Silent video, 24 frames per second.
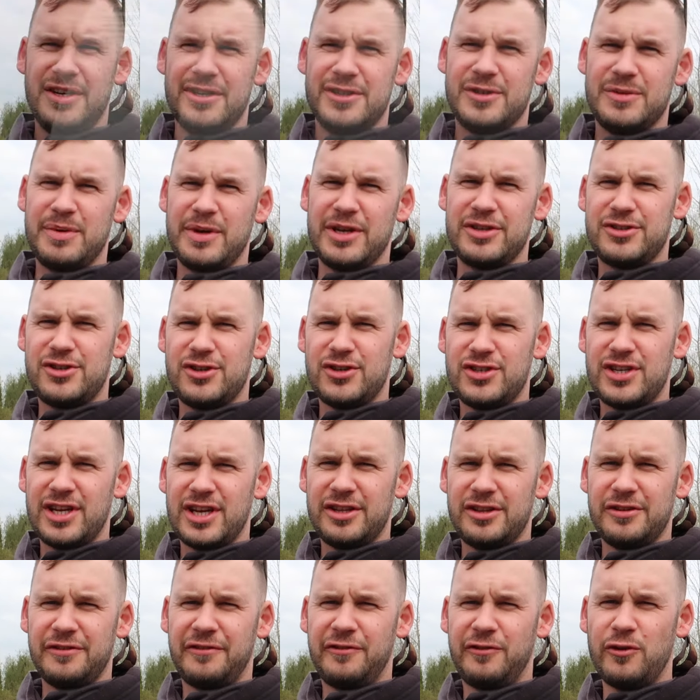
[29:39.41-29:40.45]
so Ben's just
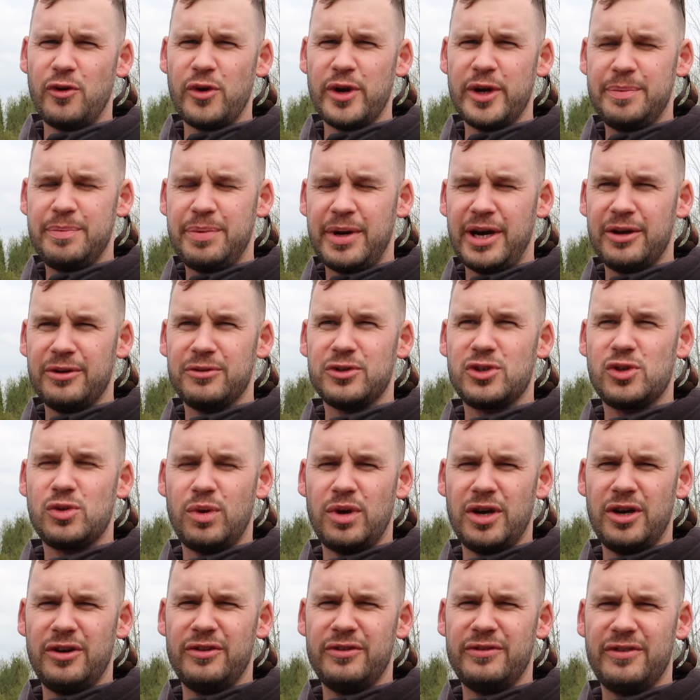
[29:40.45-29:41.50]
had the 40 pound
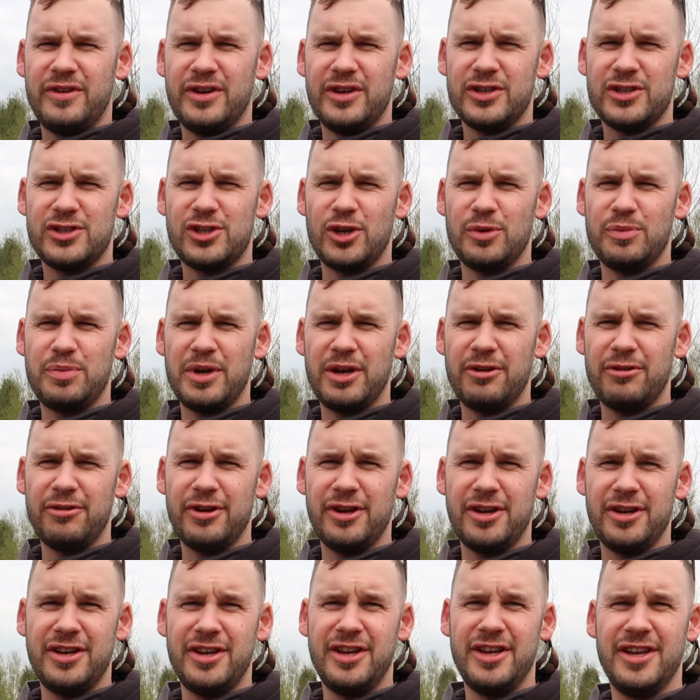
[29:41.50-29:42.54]
12
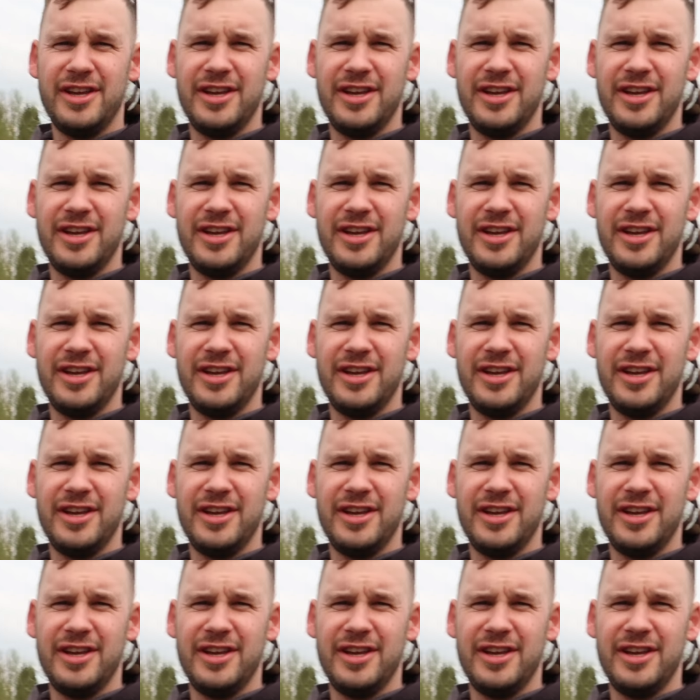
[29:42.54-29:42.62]
Siberian,